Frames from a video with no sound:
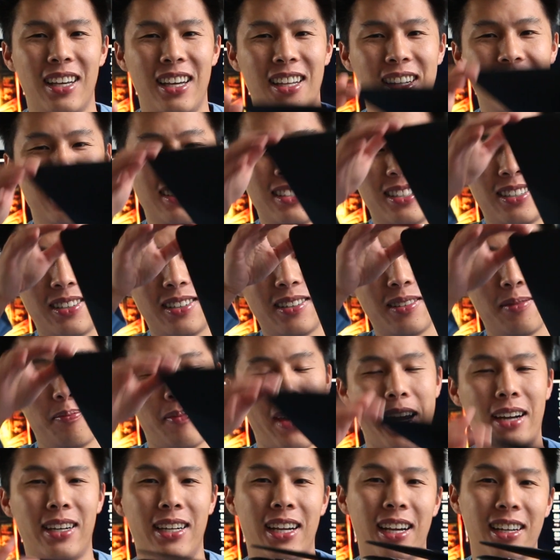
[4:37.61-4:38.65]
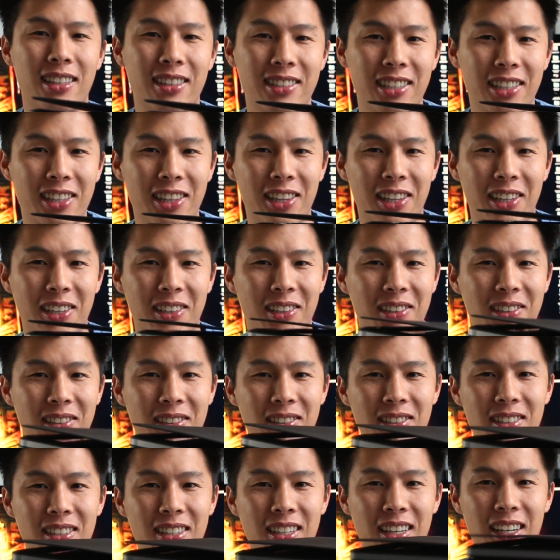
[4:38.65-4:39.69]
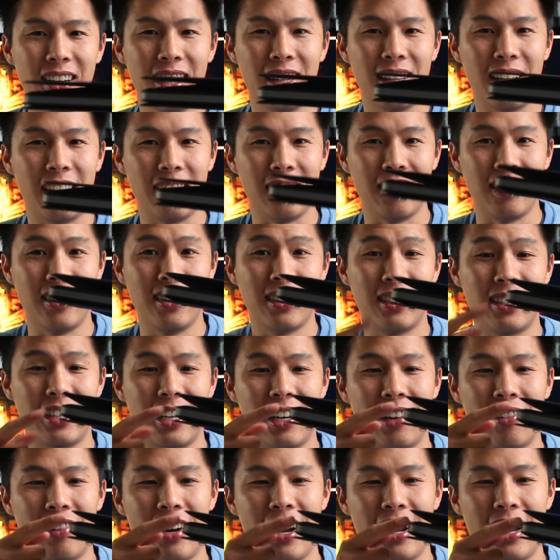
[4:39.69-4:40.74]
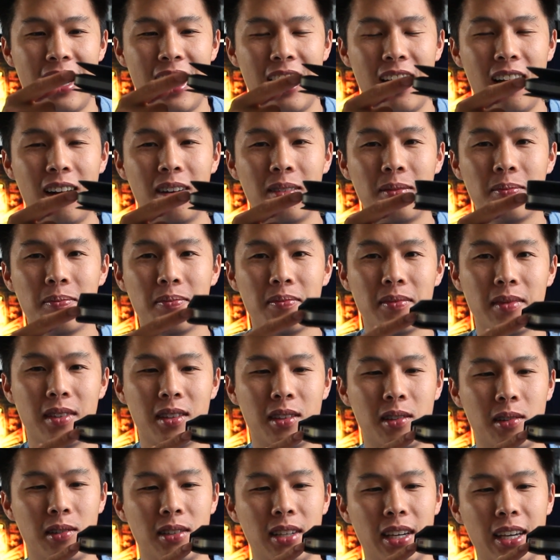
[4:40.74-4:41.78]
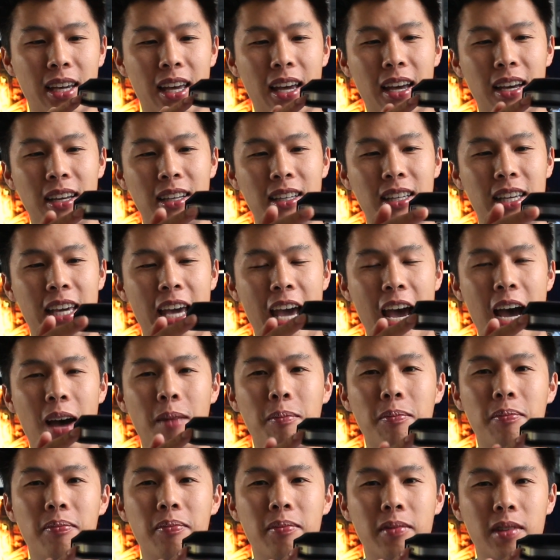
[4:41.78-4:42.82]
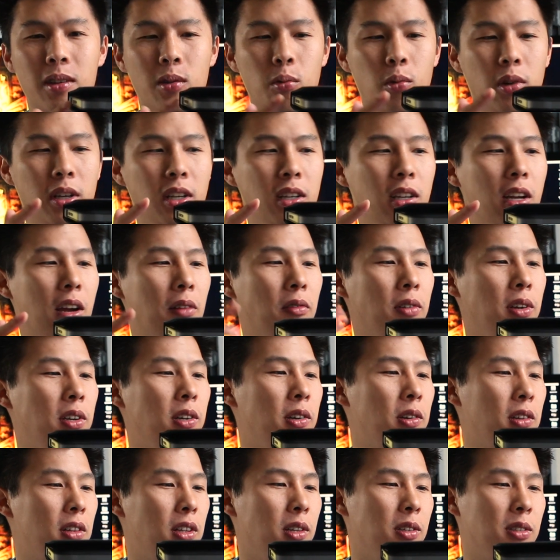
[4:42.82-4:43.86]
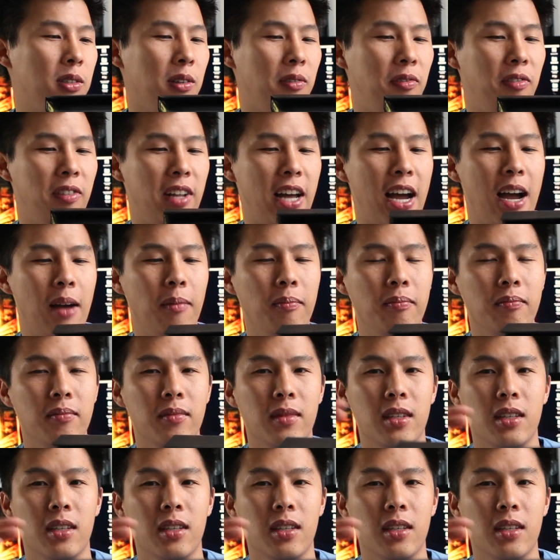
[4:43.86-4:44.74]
It doesn't magnetically close. Like you can tell right now, there's like a gap whenever you close the flap.